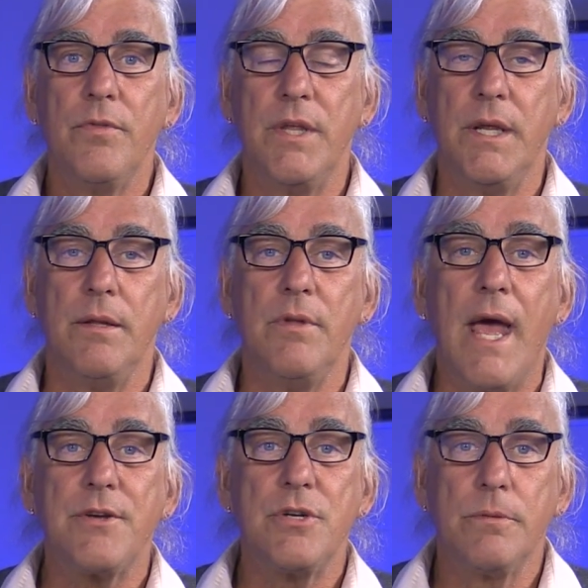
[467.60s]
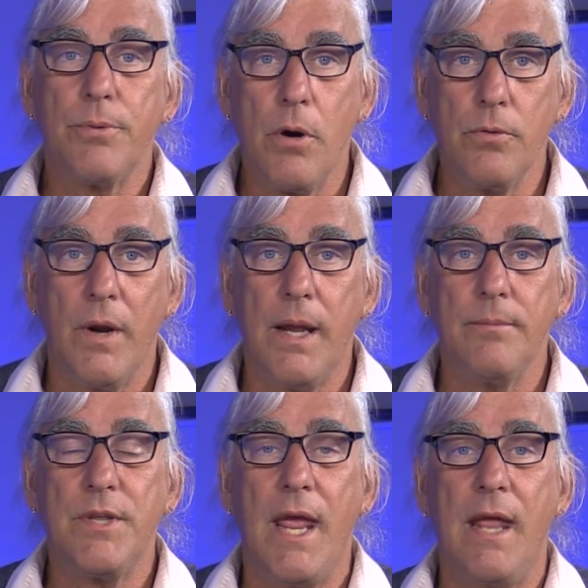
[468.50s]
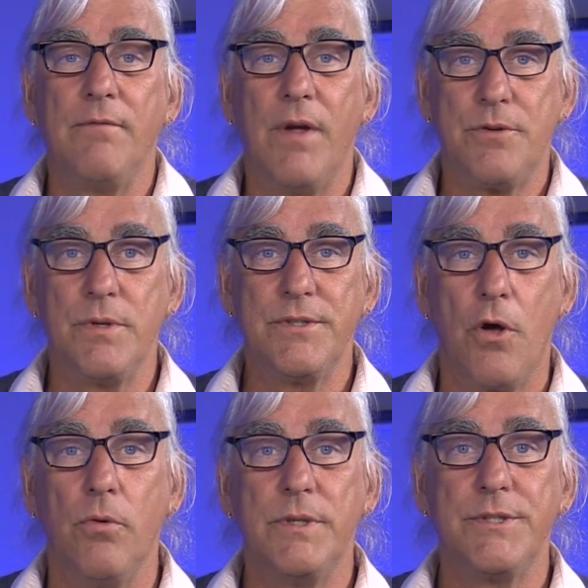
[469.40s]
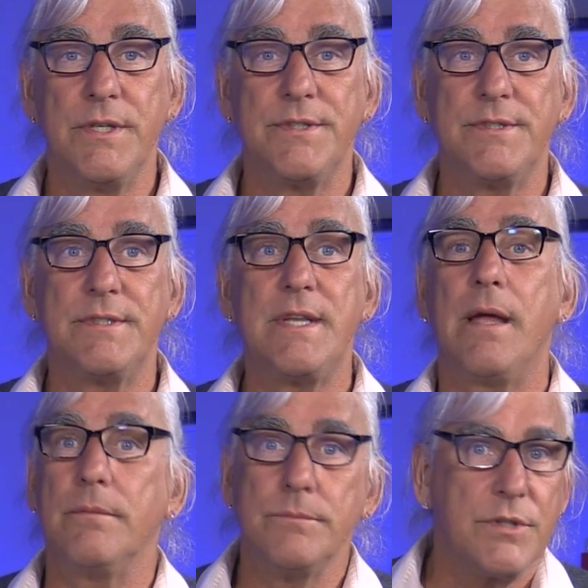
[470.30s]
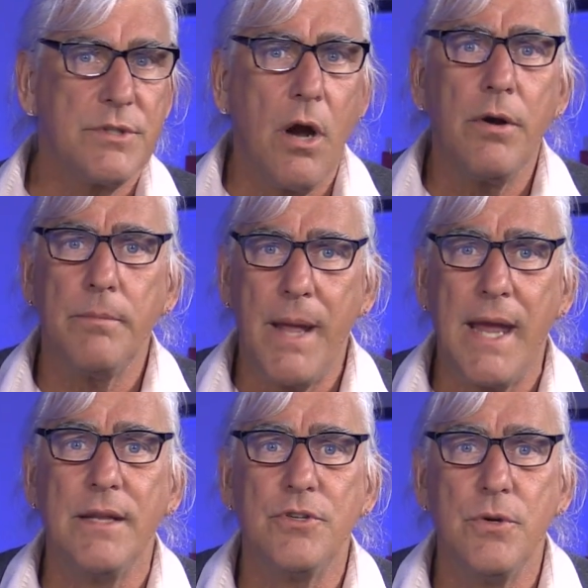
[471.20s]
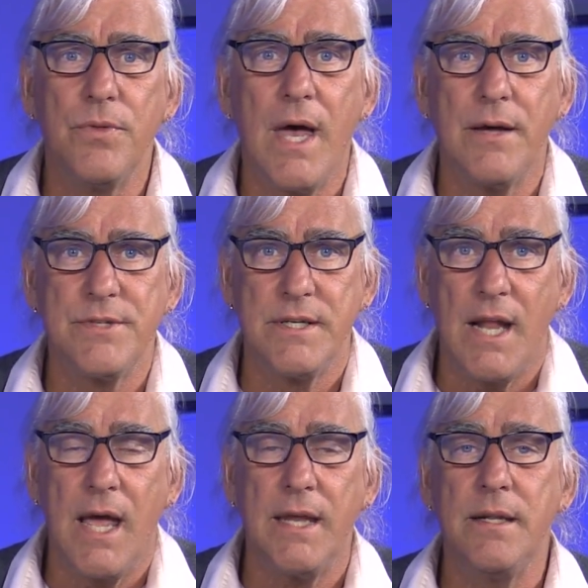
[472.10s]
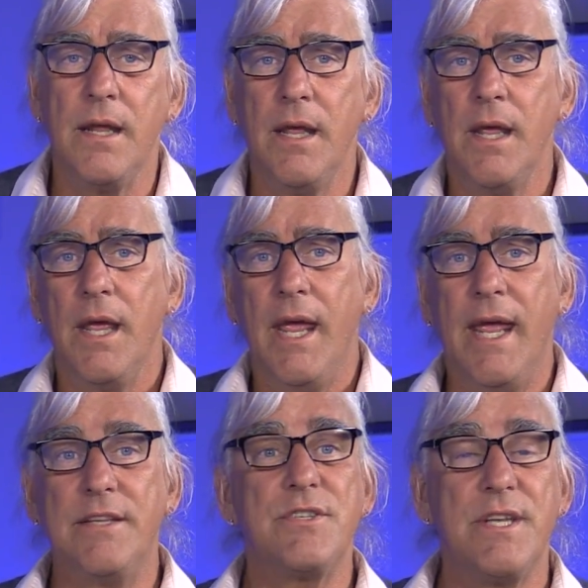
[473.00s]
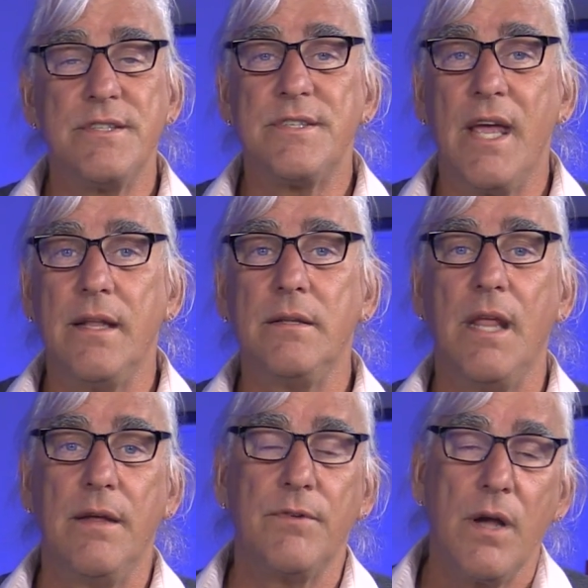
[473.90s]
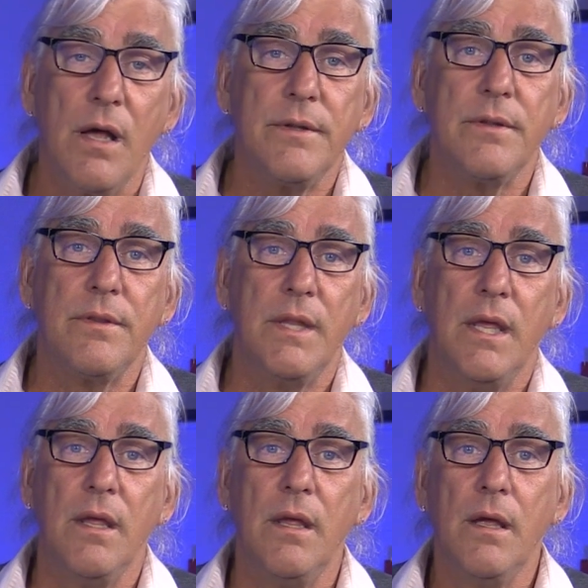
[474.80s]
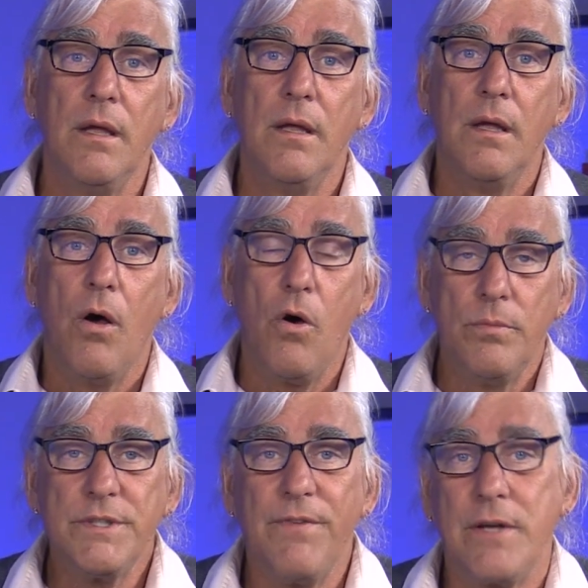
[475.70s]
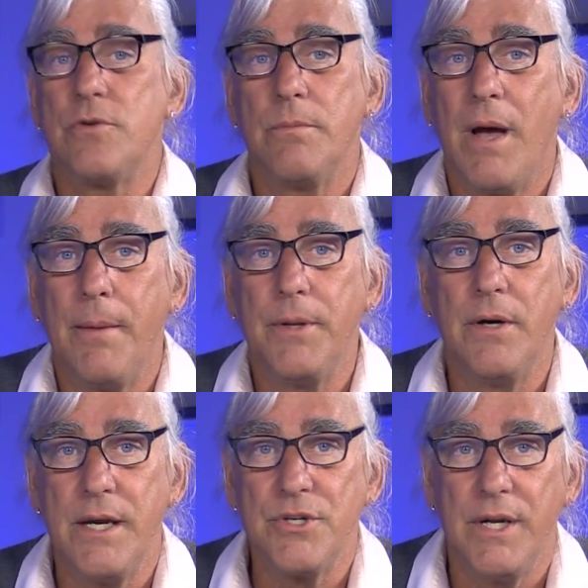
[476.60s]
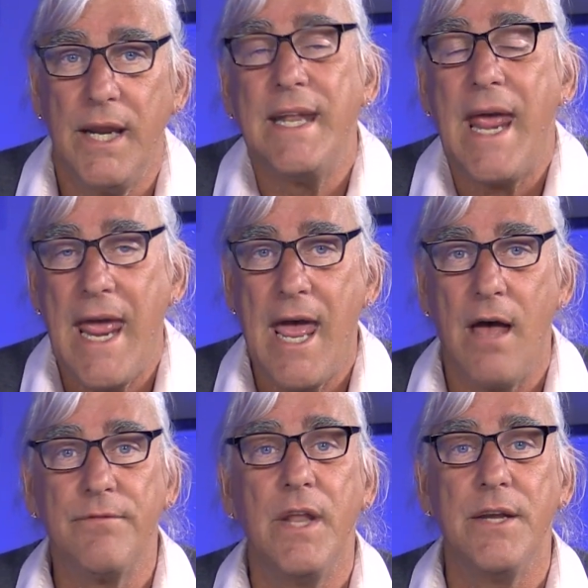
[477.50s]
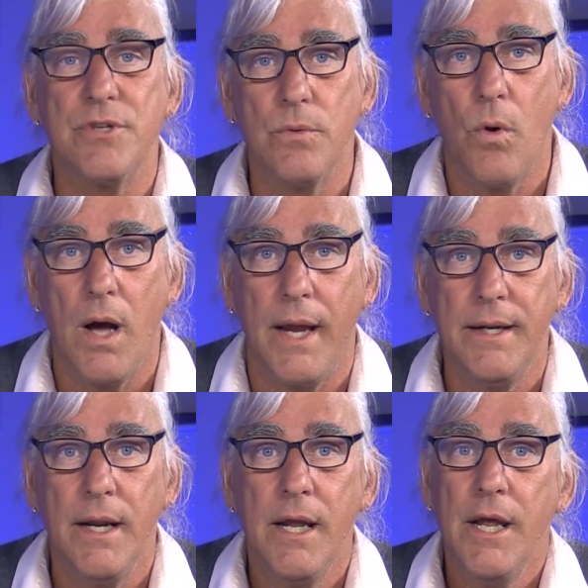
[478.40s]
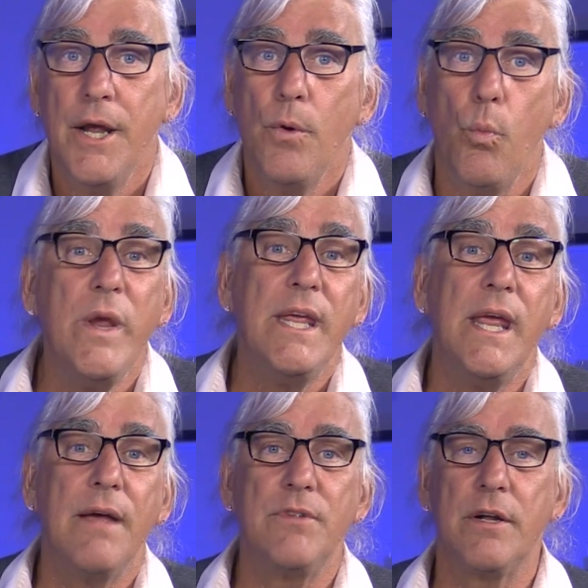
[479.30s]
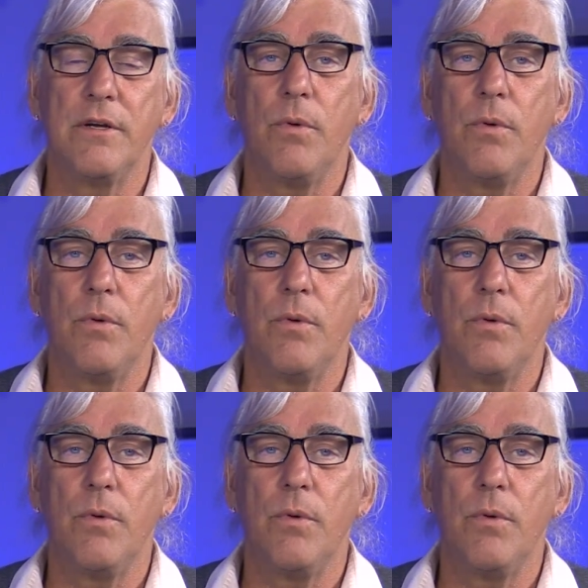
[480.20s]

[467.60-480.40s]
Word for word: the national program to end veterans homelessness started back in 2009, and since then they have cut the homeless veteran population in half nationwide. We have done a